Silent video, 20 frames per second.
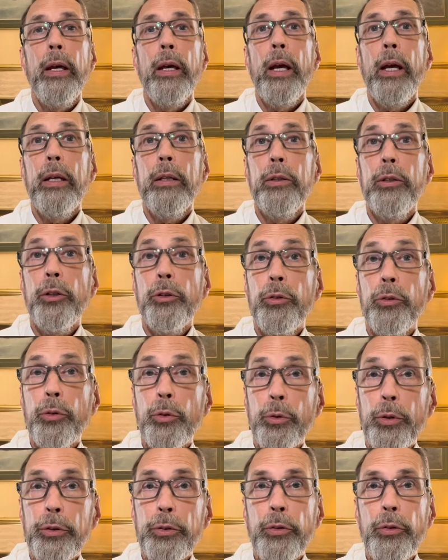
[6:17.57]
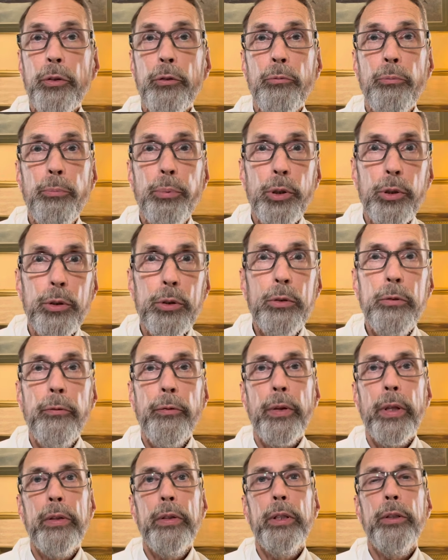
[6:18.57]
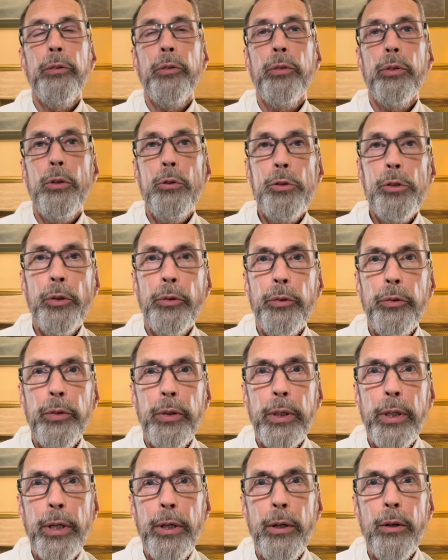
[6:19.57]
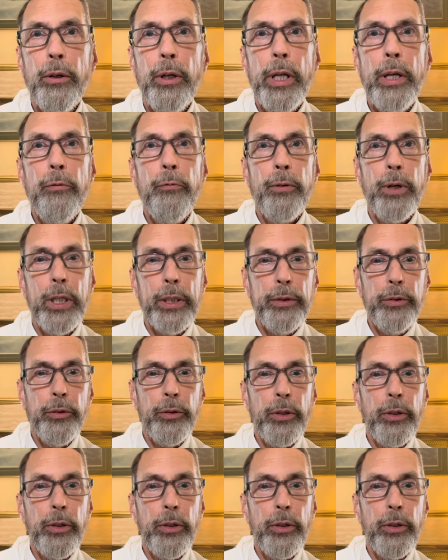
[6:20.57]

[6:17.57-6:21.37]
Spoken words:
And the sorts of proof that Social Security finds